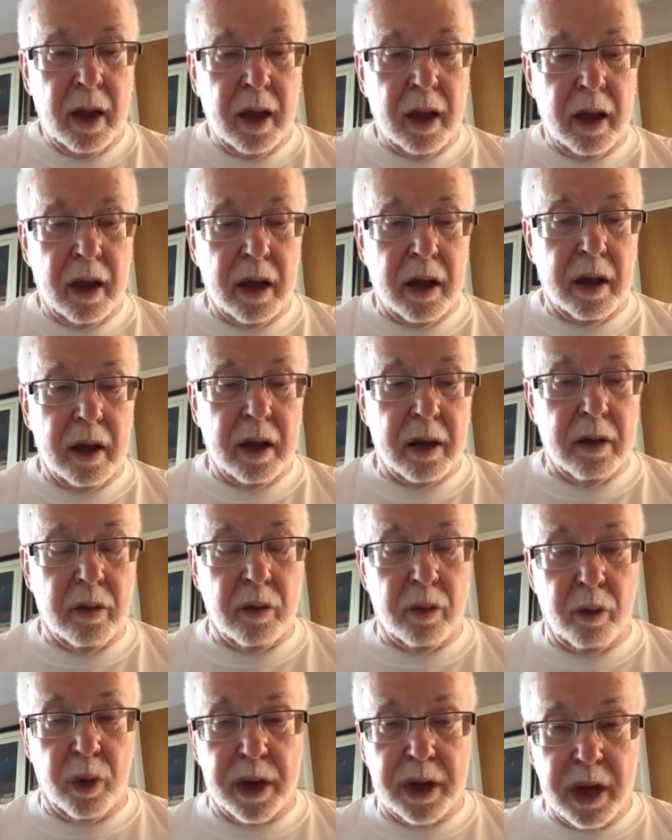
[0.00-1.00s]

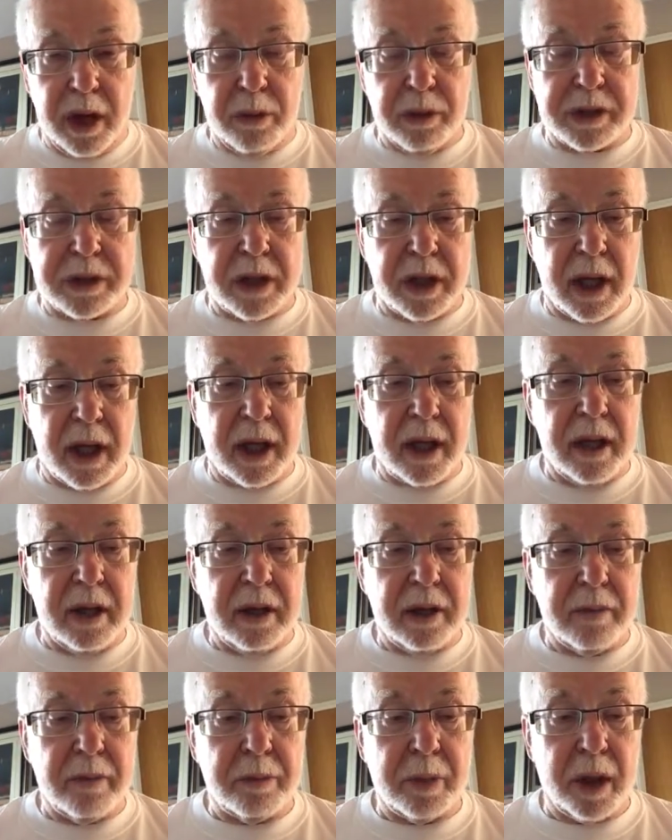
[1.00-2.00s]
When I was
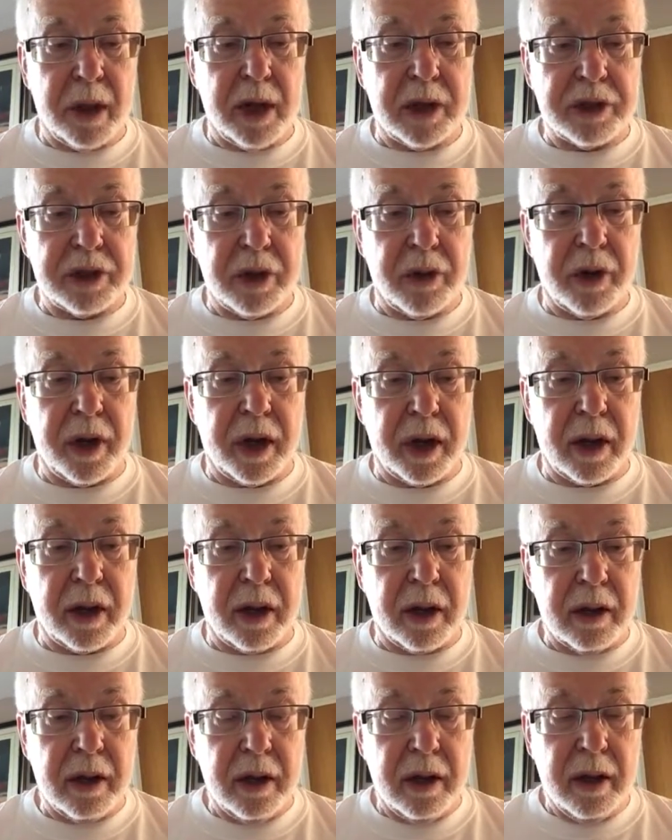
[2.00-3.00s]
there, by
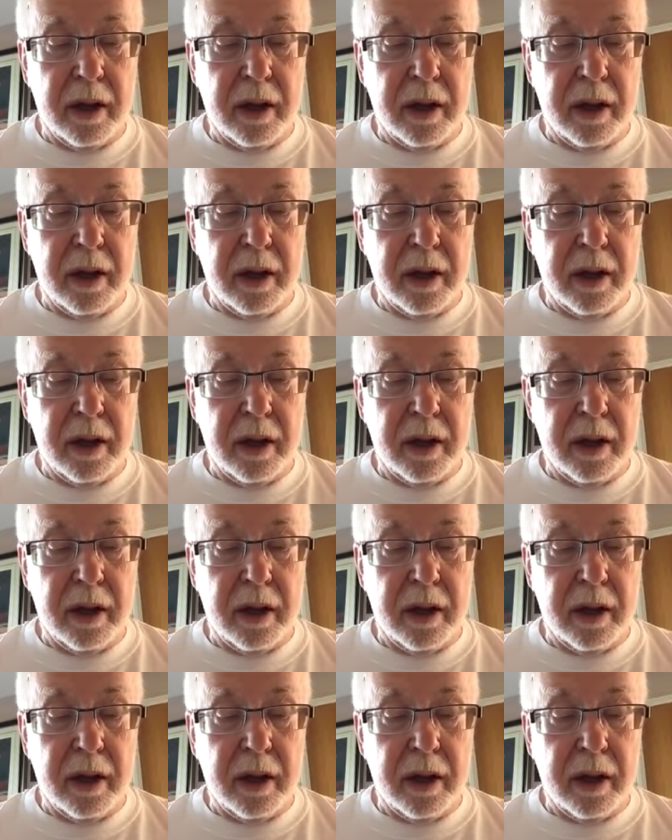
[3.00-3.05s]
showing